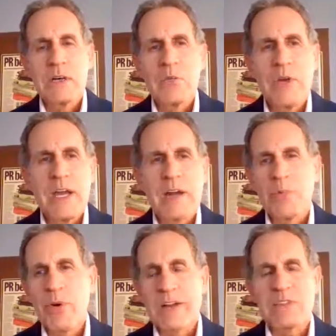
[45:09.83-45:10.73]
We had
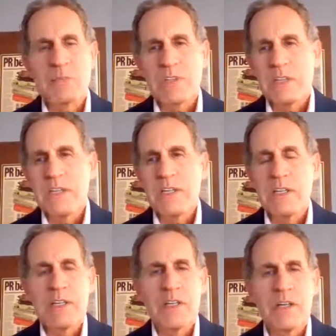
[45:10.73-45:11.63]

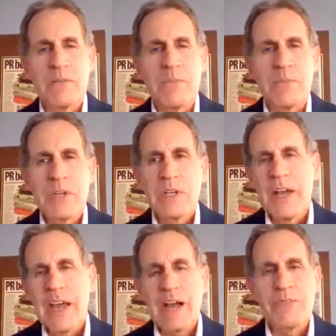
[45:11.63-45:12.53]
approximately
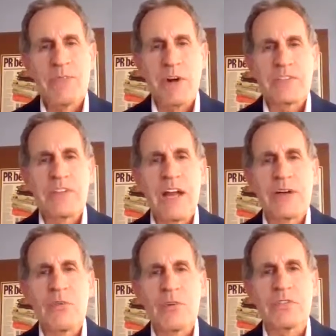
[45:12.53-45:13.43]
half of our
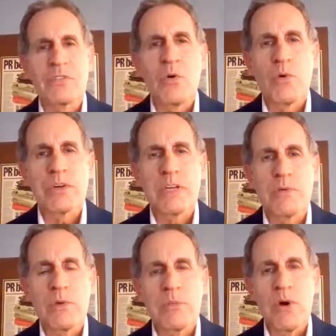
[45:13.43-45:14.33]
staff or so working
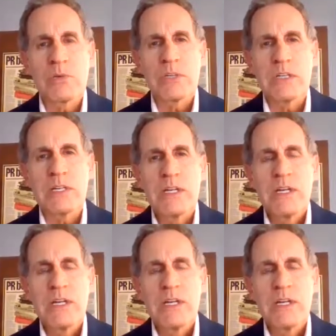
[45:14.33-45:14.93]
remotely.